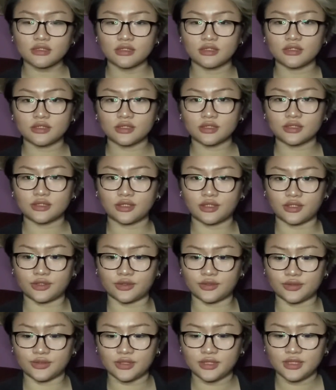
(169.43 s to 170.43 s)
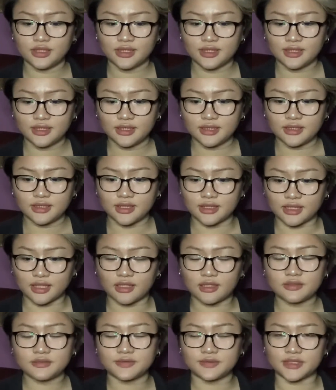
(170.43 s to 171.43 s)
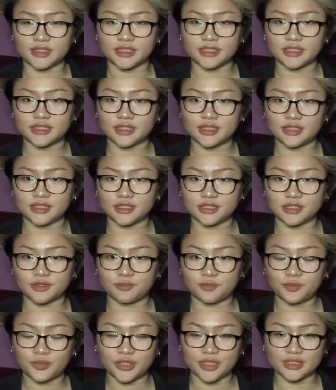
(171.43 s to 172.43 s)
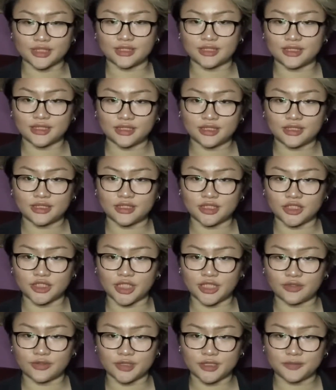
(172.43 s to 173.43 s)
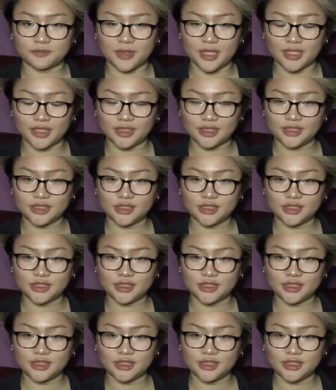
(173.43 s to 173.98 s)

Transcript: So a conflict is presented in a child's mind,